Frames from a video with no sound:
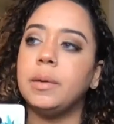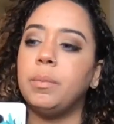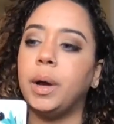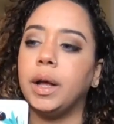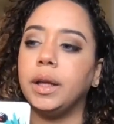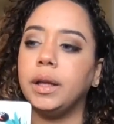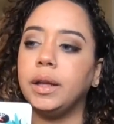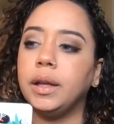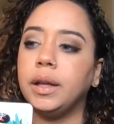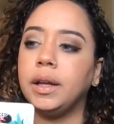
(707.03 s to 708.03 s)
But
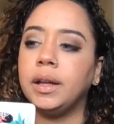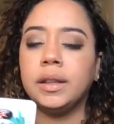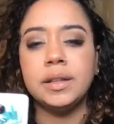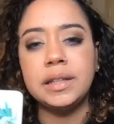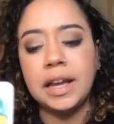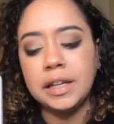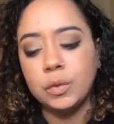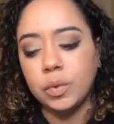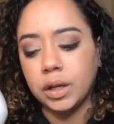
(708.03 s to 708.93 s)
in this case,